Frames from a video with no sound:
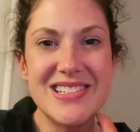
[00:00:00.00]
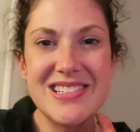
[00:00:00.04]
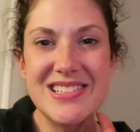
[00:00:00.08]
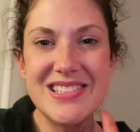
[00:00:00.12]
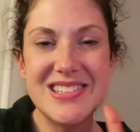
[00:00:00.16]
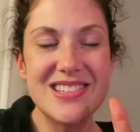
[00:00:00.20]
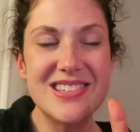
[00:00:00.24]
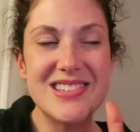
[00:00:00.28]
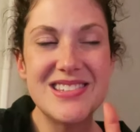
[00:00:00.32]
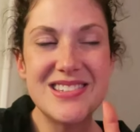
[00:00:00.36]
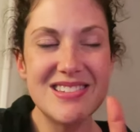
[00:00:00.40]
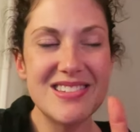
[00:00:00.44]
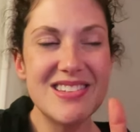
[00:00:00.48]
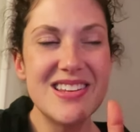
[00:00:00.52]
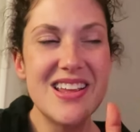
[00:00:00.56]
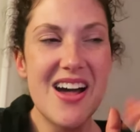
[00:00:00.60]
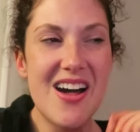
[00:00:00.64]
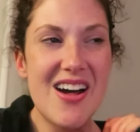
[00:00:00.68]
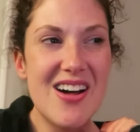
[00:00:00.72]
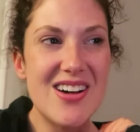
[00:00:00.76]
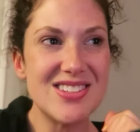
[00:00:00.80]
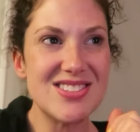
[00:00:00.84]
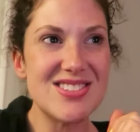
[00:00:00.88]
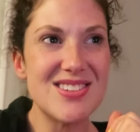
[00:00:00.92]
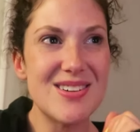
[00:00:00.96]
He's
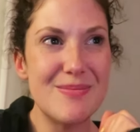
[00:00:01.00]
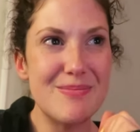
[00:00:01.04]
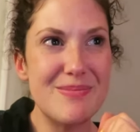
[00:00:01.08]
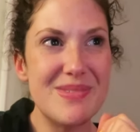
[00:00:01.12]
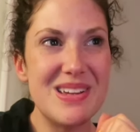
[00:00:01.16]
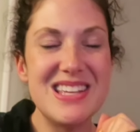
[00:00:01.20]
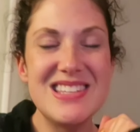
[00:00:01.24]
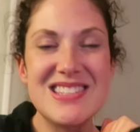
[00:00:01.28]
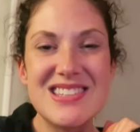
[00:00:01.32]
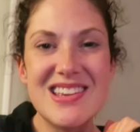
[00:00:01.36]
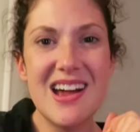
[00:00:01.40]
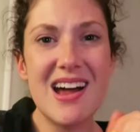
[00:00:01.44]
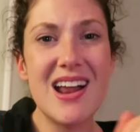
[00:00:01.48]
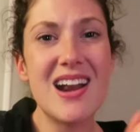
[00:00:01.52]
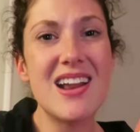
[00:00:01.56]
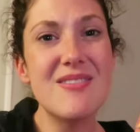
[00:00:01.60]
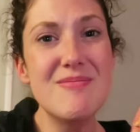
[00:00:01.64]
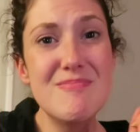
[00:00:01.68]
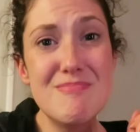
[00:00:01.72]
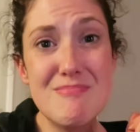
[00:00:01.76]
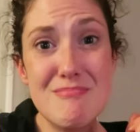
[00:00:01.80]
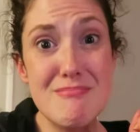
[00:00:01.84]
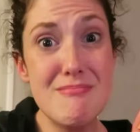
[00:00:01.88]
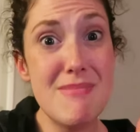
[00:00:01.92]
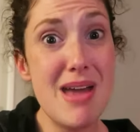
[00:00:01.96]
awesome. He's got
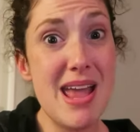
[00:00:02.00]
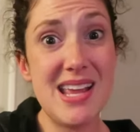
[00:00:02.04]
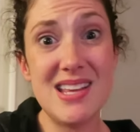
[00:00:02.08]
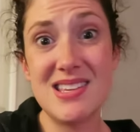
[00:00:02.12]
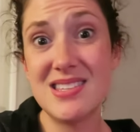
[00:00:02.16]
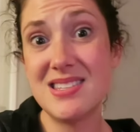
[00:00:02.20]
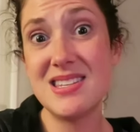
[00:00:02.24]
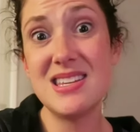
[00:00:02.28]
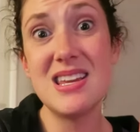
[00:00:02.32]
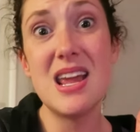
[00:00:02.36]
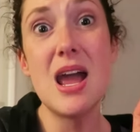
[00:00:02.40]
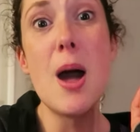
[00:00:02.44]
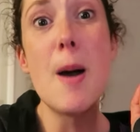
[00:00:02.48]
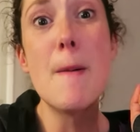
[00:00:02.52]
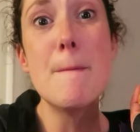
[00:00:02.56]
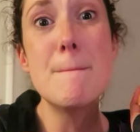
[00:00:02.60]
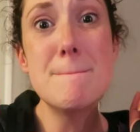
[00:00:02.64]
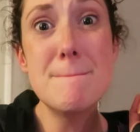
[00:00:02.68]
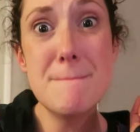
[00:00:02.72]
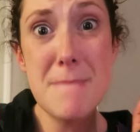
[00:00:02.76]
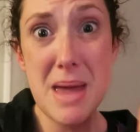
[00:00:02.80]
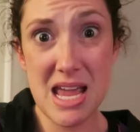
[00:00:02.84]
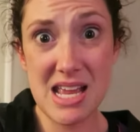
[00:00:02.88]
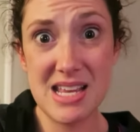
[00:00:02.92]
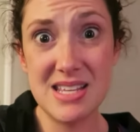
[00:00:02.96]
an amazing,
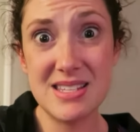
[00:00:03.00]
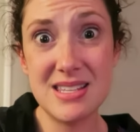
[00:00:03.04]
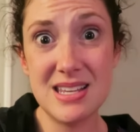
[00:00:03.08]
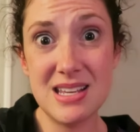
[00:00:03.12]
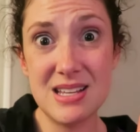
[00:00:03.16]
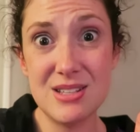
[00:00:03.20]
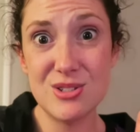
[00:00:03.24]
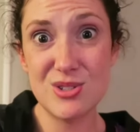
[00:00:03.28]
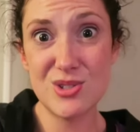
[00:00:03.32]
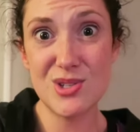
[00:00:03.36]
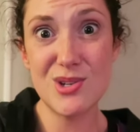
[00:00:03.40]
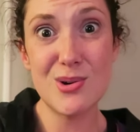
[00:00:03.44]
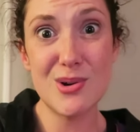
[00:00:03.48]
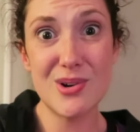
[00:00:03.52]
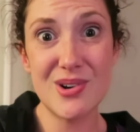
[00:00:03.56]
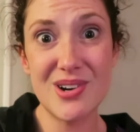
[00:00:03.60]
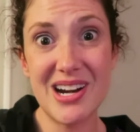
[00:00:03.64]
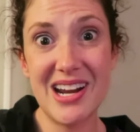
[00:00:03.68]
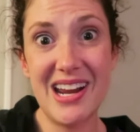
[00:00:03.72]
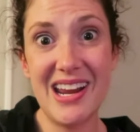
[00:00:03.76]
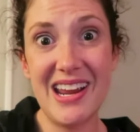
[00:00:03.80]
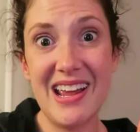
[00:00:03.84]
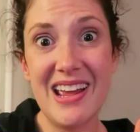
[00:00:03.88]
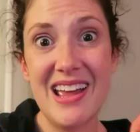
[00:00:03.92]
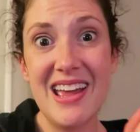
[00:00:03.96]
amazing
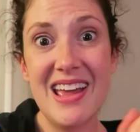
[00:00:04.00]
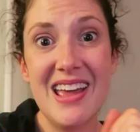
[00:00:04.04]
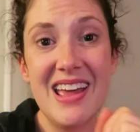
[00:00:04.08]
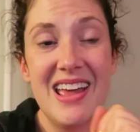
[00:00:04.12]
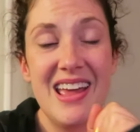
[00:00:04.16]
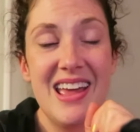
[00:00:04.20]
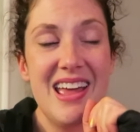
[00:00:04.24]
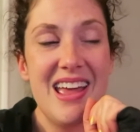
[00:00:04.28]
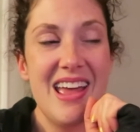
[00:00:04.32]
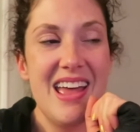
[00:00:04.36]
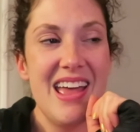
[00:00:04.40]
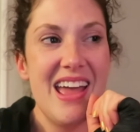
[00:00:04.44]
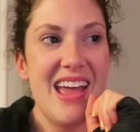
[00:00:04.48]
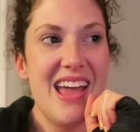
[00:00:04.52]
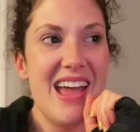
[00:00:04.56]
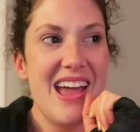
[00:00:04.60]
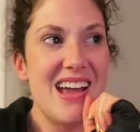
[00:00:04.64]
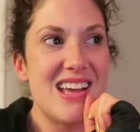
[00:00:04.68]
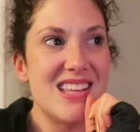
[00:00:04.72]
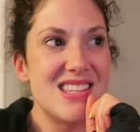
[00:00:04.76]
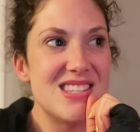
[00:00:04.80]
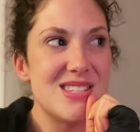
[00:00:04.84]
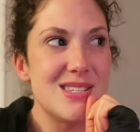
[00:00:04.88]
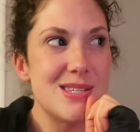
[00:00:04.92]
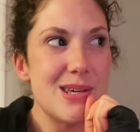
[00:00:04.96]
story.
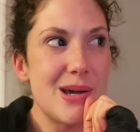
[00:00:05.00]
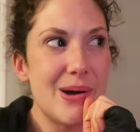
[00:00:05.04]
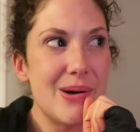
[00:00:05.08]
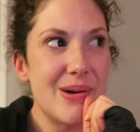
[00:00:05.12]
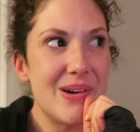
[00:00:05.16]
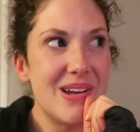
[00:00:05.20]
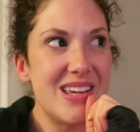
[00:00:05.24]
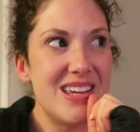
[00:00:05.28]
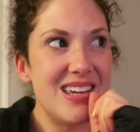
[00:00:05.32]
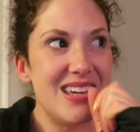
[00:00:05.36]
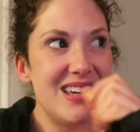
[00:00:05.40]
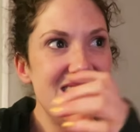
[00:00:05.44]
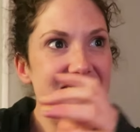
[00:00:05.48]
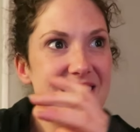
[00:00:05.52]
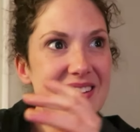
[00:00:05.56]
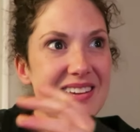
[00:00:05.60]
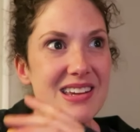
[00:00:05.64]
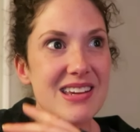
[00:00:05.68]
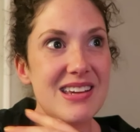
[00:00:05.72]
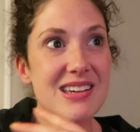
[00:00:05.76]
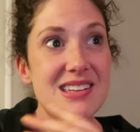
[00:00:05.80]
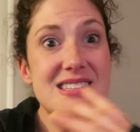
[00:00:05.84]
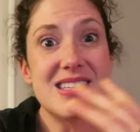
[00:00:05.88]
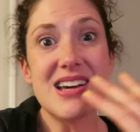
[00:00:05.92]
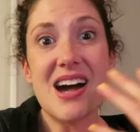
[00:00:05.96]
And so
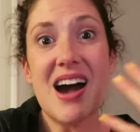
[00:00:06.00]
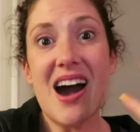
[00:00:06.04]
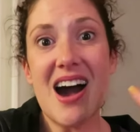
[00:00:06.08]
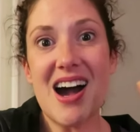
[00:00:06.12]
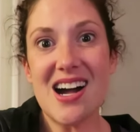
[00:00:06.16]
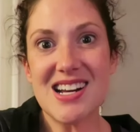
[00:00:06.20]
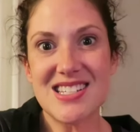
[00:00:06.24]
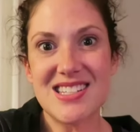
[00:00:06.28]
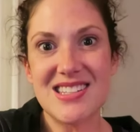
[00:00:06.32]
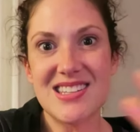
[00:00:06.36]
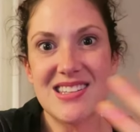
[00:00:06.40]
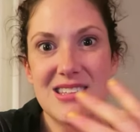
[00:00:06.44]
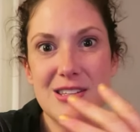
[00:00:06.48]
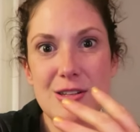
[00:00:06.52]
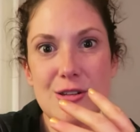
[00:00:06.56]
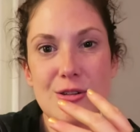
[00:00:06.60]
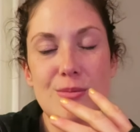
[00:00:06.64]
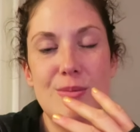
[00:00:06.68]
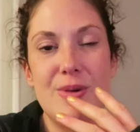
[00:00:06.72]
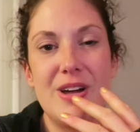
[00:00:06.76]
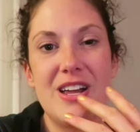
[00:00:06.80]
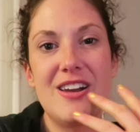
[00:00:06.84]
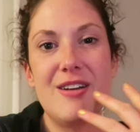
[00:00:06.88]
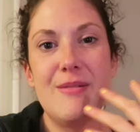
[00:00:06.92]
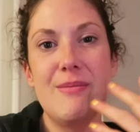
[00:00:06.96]
he he talked a
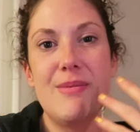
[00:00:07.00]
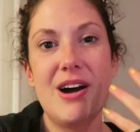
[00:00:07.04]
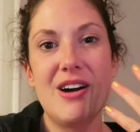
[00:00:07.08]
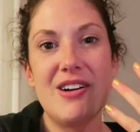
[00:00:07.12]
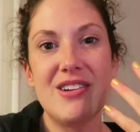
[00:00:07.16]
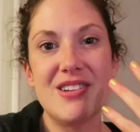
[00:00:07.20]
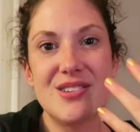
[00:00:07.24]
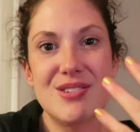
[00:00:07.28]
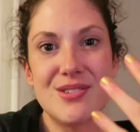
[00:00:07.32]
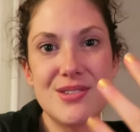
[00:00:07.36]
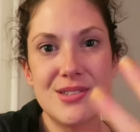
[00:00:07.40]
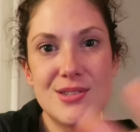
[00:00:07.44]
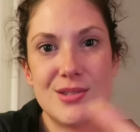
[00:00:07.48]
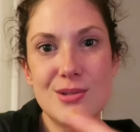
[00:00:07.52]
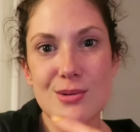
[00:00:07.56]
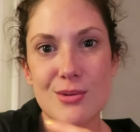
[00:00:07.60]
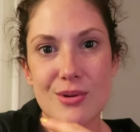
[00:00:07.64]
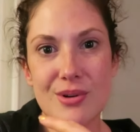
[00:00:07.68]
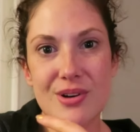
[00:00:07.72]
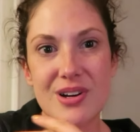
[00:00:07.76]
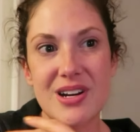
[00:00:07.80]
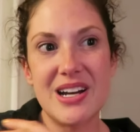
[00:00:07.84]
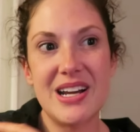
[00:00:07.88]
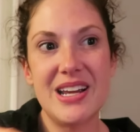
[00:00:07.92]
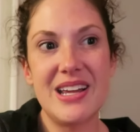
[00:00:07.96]
little bit about his
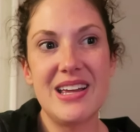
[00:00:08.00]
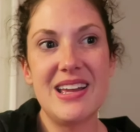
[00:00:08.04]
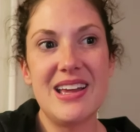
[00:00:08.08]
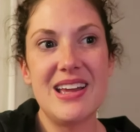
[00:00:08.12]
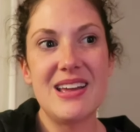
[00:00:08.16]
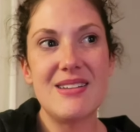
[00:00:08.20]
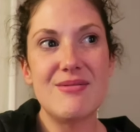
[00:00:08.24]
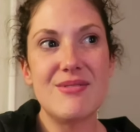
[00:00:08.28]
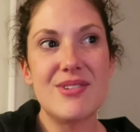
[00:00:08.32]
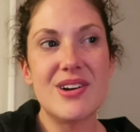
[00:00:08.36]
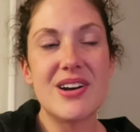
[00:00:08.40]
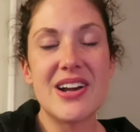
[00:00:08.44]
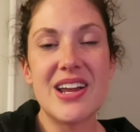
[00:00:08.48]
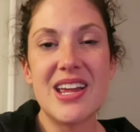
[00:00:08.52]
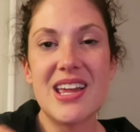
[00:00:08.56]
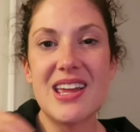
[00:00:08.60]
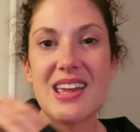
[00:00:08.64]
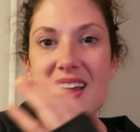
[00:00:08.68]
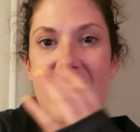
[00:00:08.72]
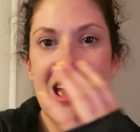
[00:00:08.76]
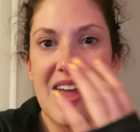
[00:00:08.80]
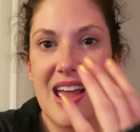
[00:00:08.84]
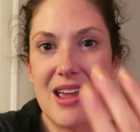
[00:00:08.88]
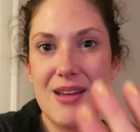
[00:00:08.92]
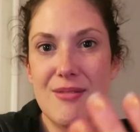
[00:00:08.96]
story and where he
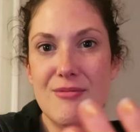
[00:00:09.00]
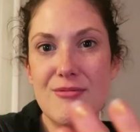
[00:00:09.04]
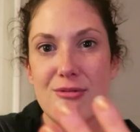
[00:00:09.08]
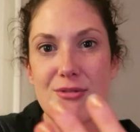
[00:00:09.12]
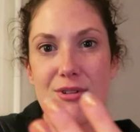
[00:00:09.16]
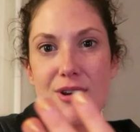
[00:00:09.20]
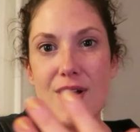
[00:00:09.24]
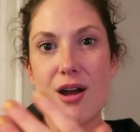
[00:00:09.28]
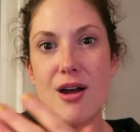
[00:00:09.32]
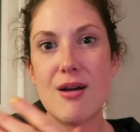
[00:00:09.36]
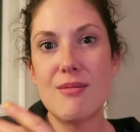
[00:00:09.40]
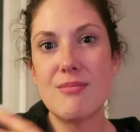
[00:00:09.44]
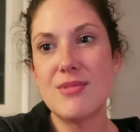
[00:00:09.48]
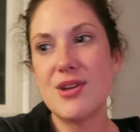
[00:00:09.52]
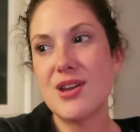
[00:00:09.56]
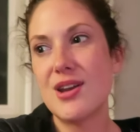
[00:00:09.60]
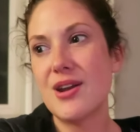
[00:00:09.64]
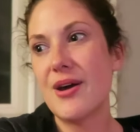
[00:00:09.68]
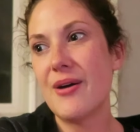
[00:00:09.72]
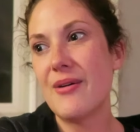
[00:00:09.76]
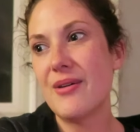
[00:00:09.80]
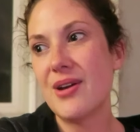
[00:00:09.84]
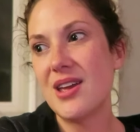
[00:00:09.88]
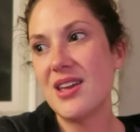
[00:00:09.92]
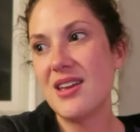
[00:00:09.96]
came from. You
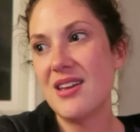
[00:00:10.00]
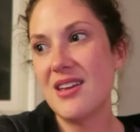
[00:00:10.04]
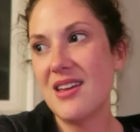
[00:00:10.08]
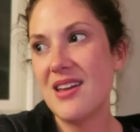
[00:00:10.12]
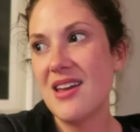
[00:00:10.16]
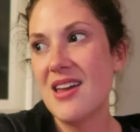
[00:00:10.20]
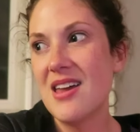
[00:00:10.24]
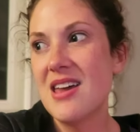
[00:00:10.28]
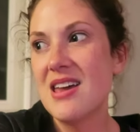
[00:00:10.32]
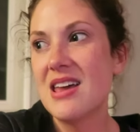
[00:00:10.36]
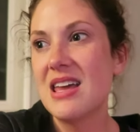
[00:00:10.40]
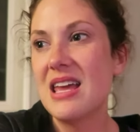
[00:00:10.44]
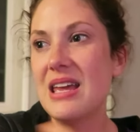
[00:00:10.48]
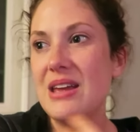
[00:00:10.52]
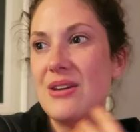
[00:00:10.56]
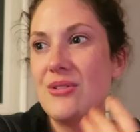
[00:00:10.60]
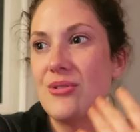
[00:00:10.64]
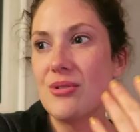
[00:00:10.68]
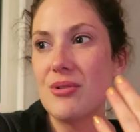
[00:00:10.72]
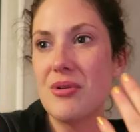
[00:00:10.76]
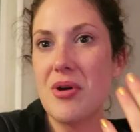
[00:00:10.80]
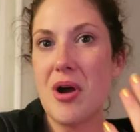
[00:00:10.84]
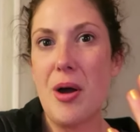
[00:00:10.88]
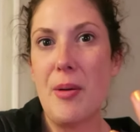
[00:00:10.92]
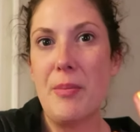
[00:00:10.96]
know, he he
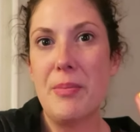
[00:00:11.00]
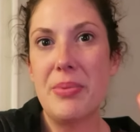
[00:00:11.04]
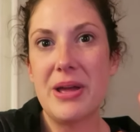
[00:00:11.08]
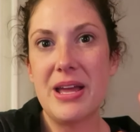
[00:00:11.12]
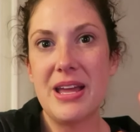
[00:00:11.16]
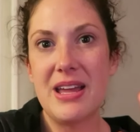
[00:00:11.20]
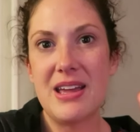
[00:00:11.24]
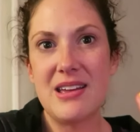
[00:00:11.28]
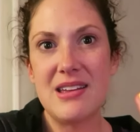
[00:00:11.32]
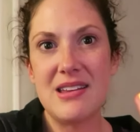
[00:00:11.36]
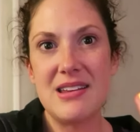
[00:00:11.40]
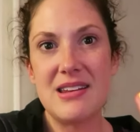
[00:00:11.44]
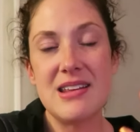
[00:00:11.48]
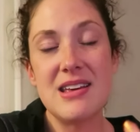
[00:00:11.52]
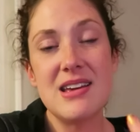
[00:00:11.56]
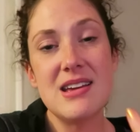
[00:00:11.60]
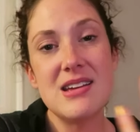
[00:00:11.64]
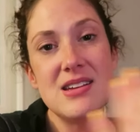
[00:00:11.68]
grew up in